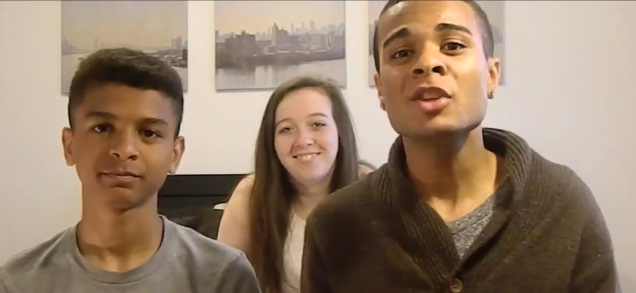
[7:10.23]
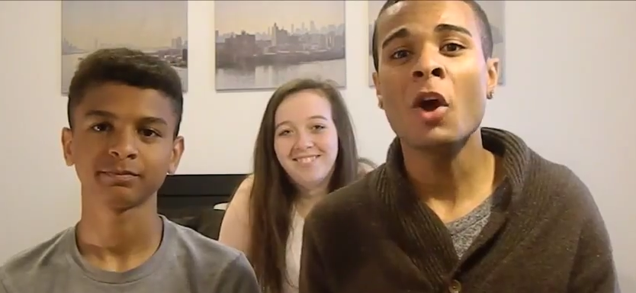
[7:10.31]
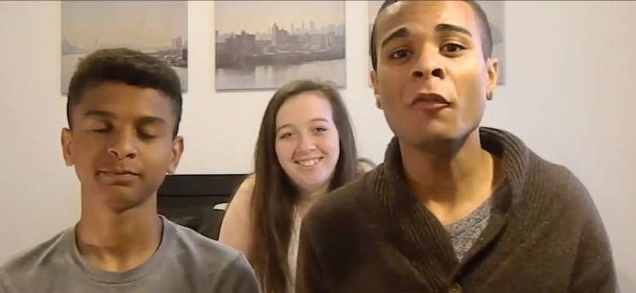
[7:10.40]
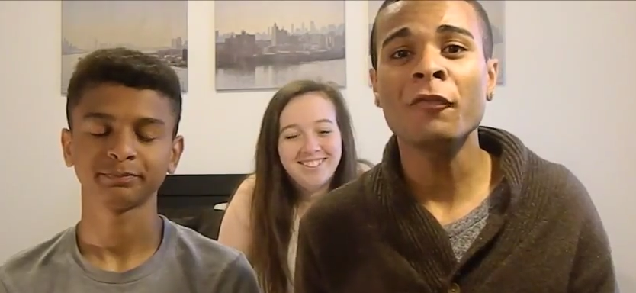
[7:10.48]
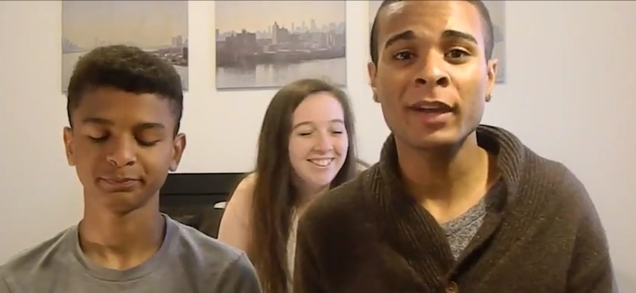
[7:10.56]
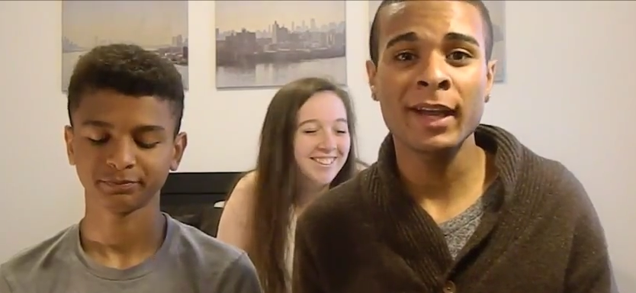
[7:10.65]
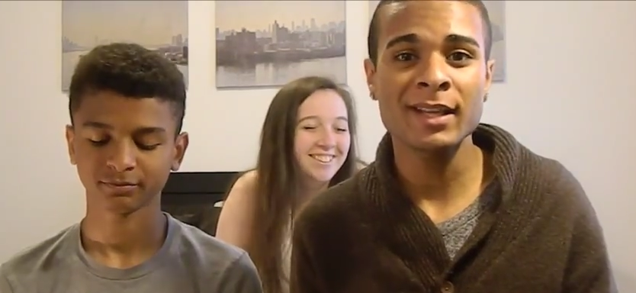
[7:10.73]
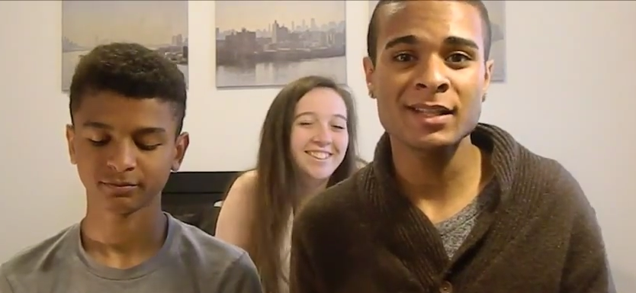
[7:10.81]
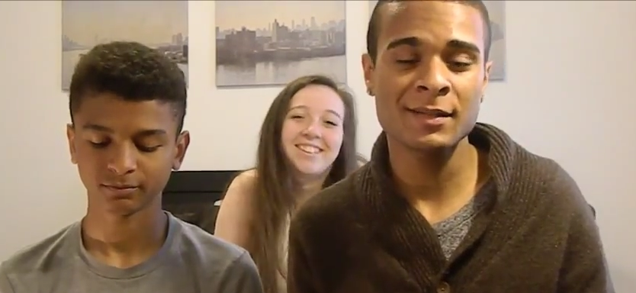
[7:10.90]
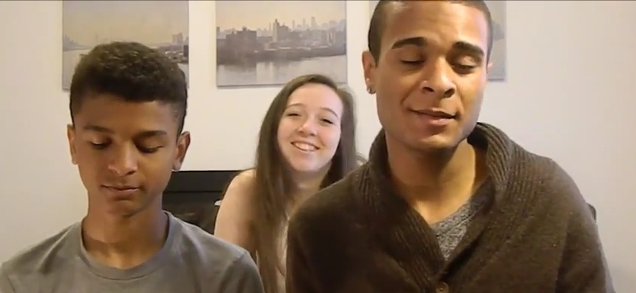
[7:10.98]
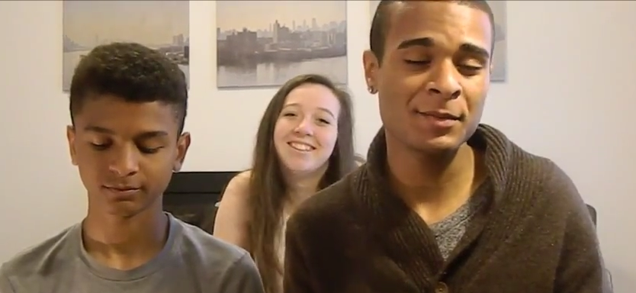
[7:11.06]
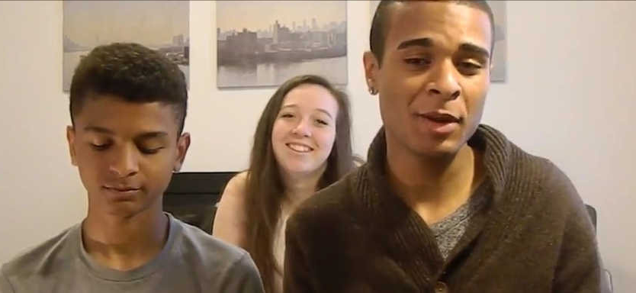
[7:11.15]
Speaker 1: Don't forget
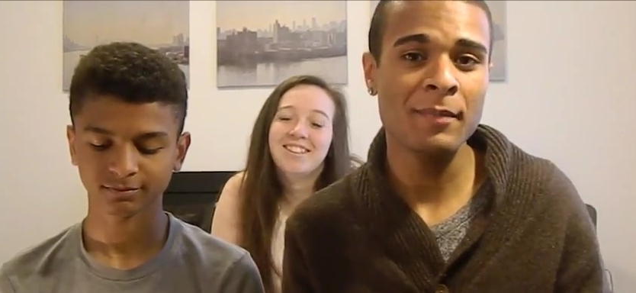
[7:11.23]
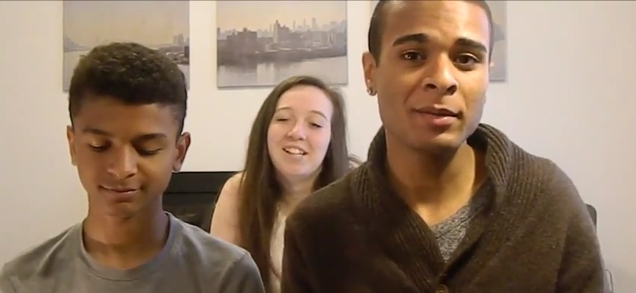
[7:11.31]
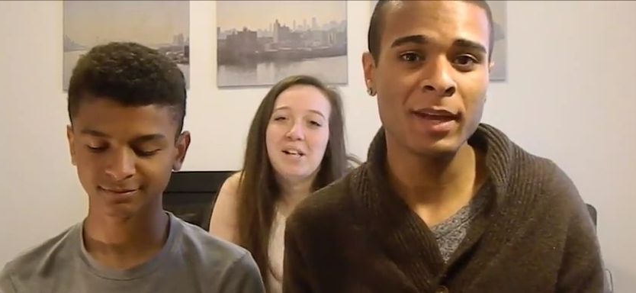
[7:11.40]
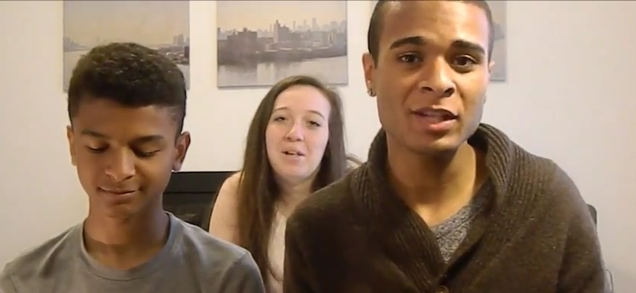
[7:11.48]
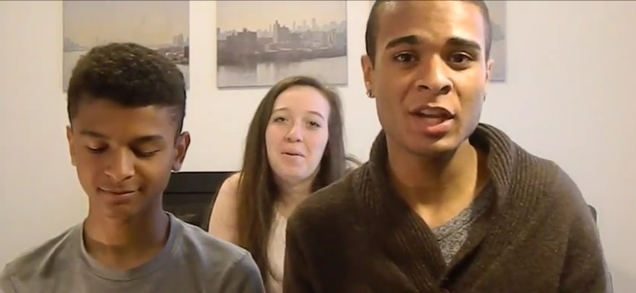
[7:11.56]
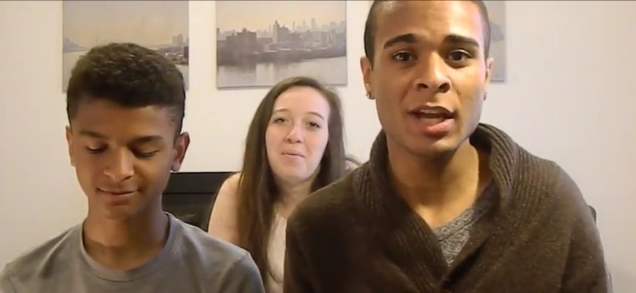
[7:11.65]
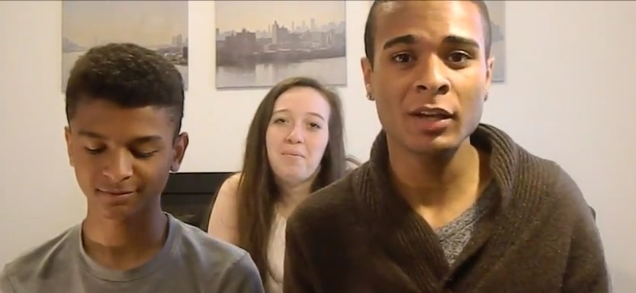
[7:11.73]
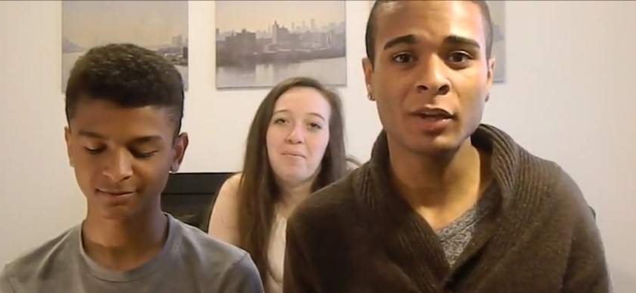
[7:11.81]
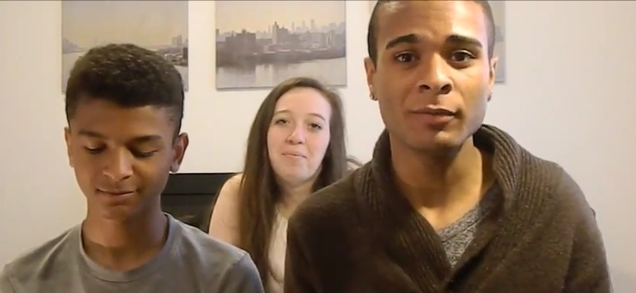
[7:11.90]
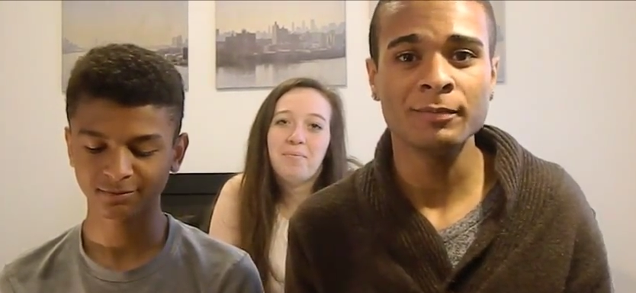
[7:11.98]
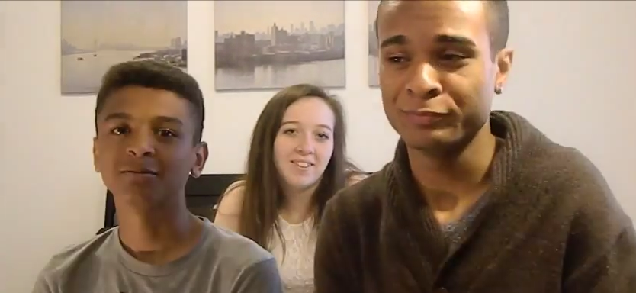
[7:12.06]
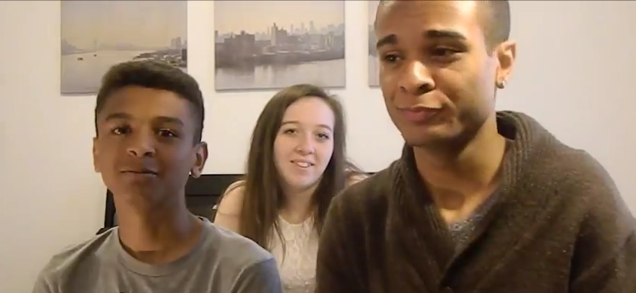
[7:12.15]
to subscribe to my
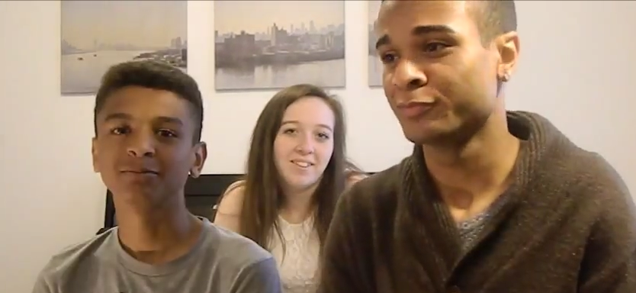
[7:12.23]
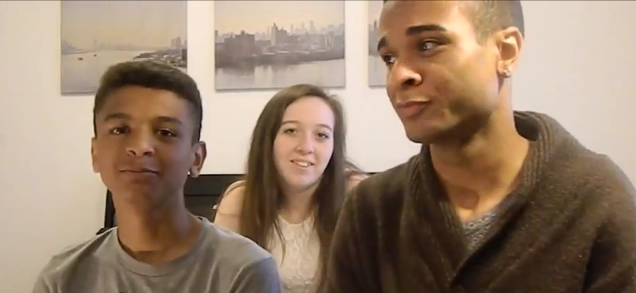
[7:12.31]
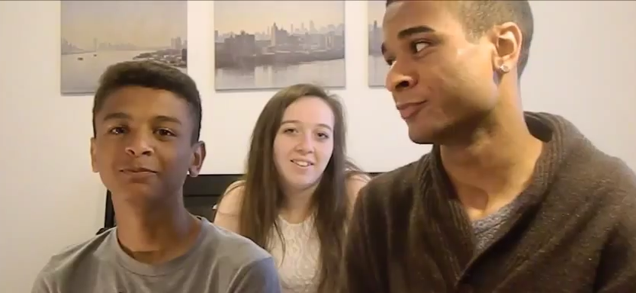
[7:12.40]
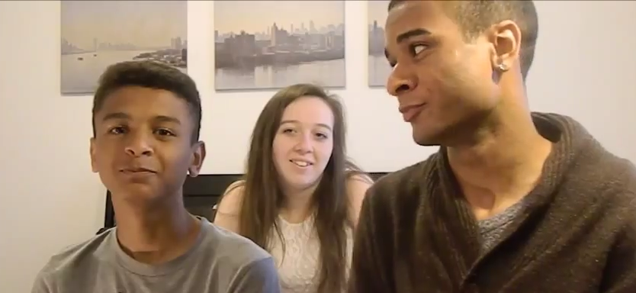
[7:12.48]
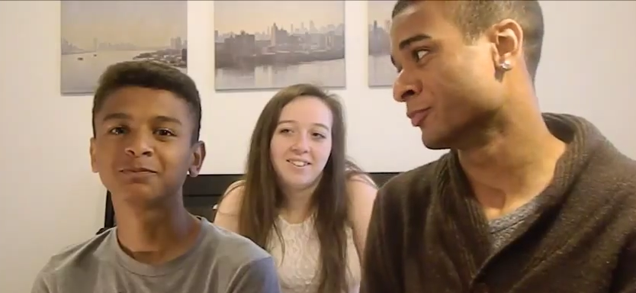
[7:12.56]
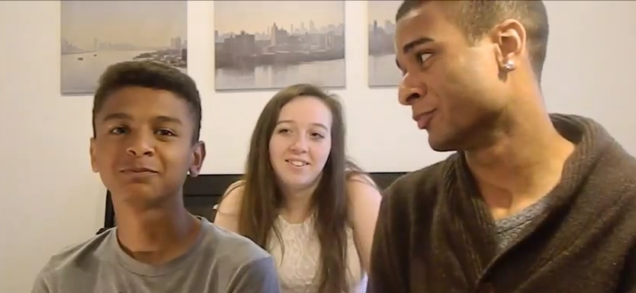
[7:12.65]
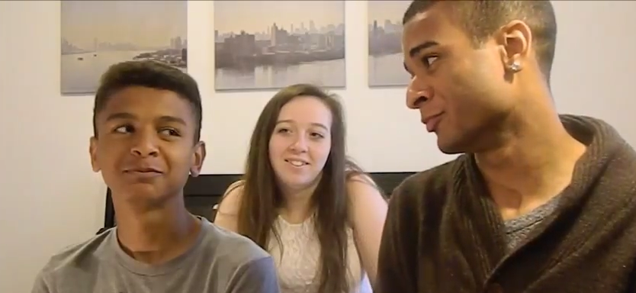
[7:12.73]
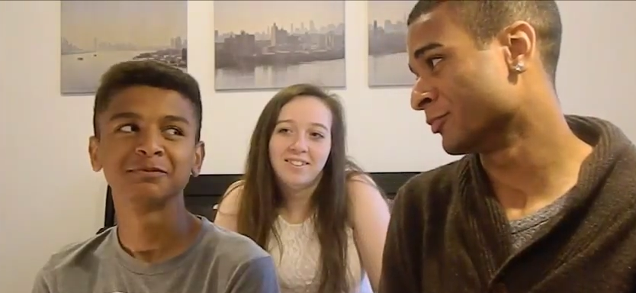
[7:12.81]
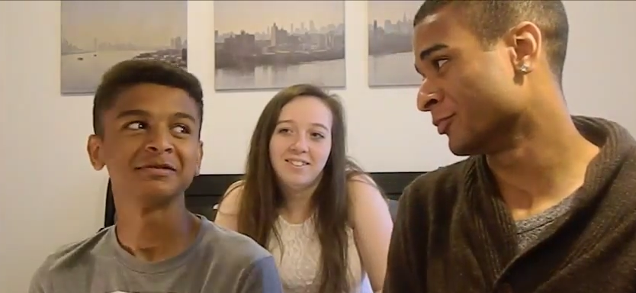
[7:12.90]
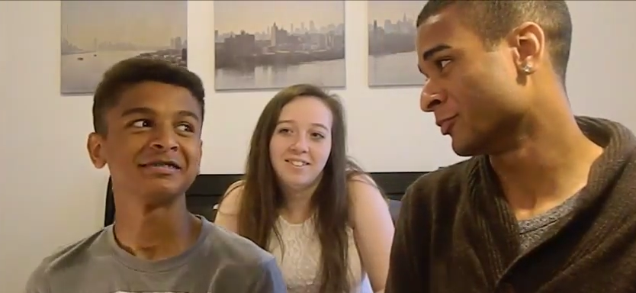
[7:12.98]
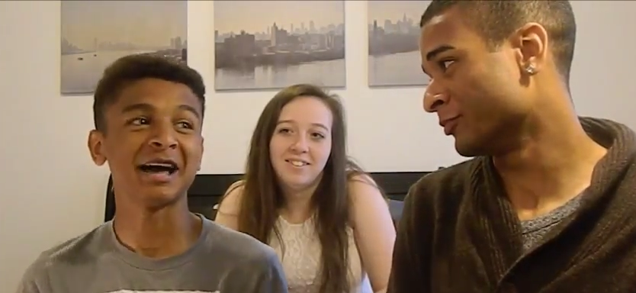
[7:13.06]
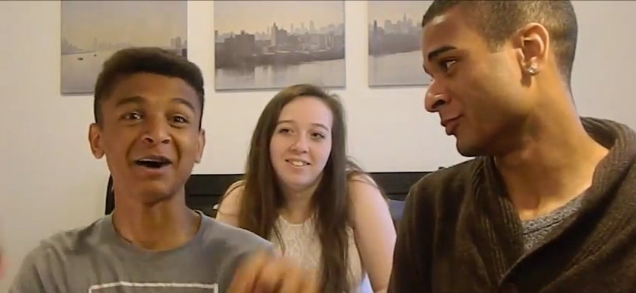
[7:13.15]
channel
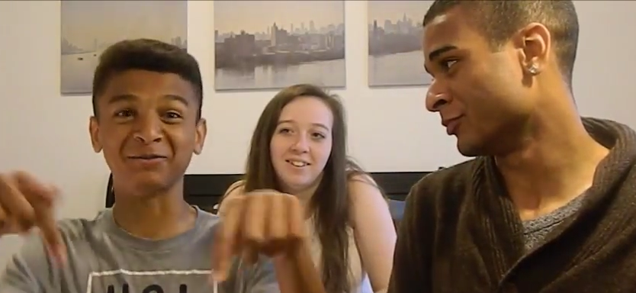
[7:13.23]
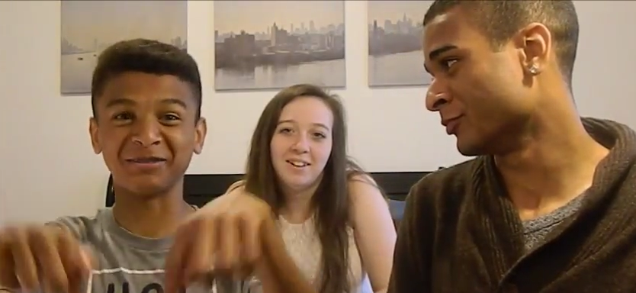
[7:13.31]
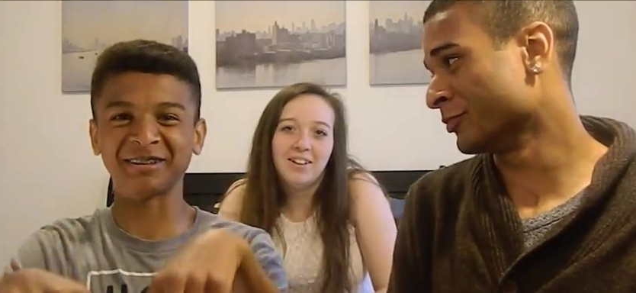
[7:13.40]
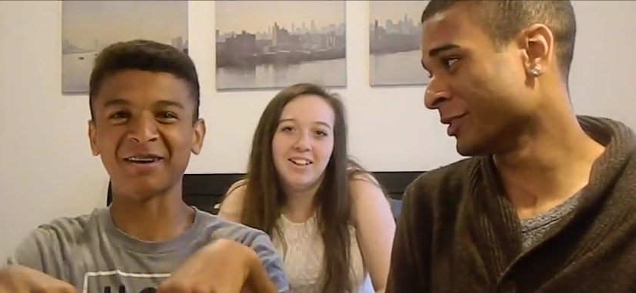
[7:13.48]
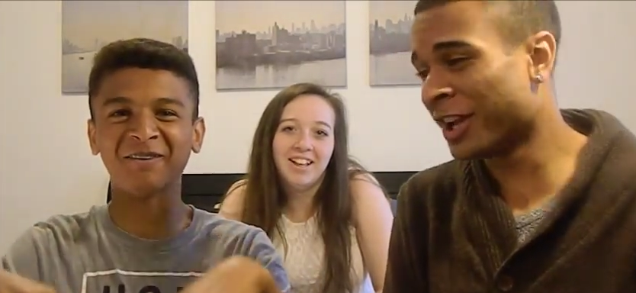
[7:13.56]
down below.